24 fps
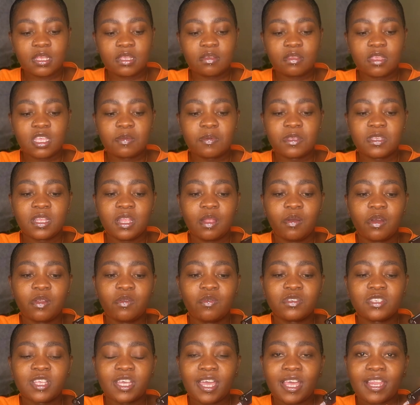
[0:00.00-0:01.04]
That's basically what it
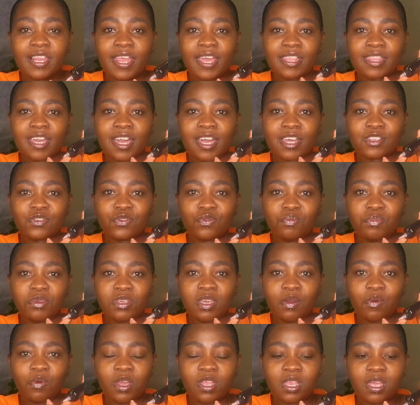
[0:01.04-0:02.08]
looks like. I like the Katu
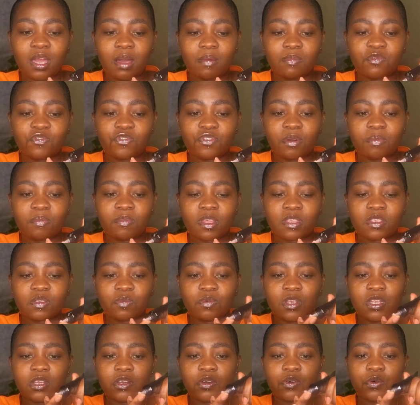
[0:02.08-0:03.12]
Biki where it comes from. That's
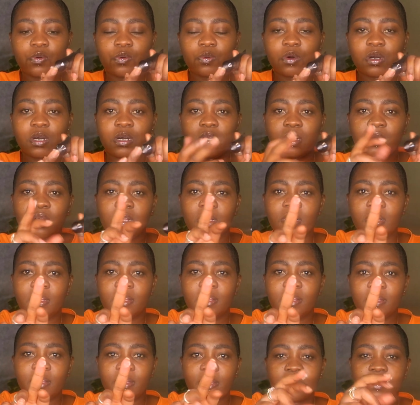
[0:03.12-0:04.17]
really cool.
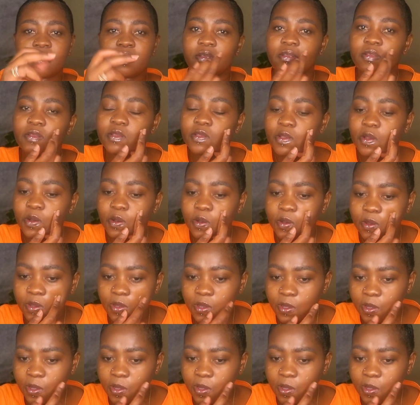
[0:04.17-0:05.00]
So